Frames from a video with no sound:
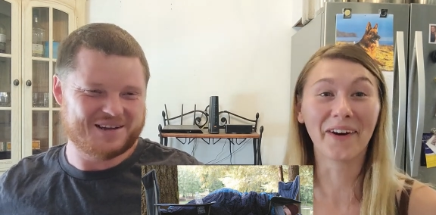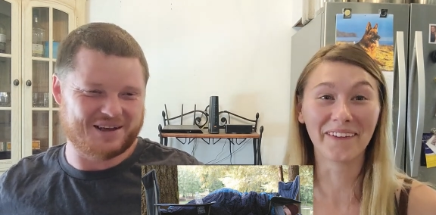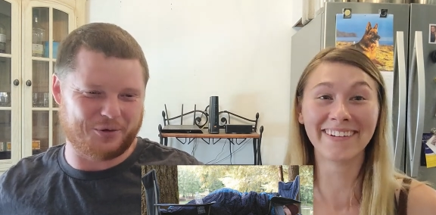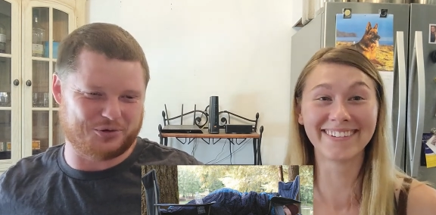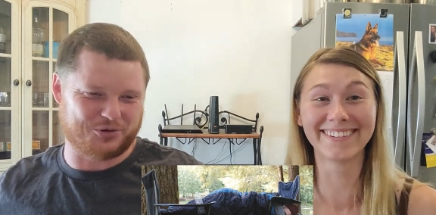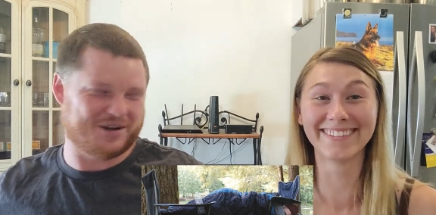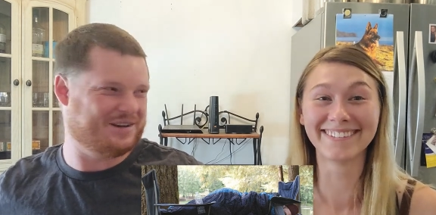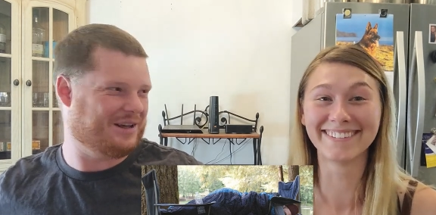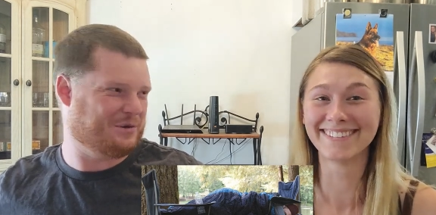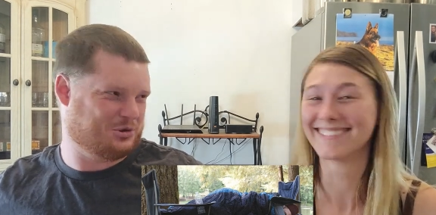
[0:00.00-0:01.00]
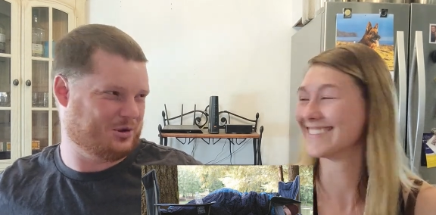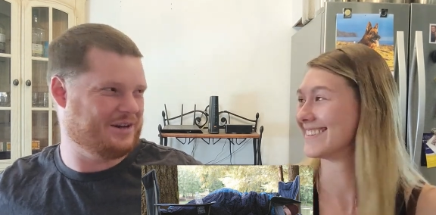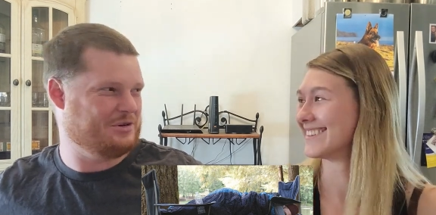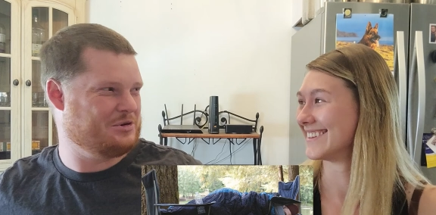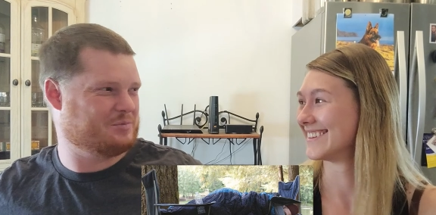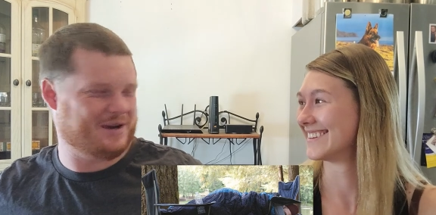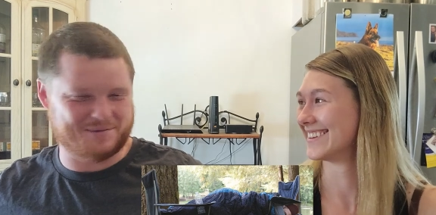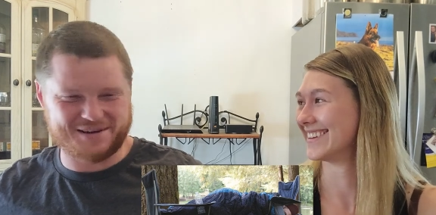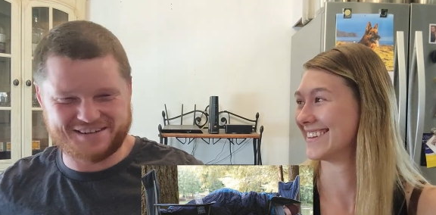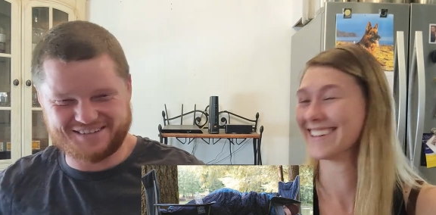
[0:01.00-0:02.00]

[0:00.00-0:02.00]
Speaker 1: oh. that, was Grey, that was Grey Goose Baby.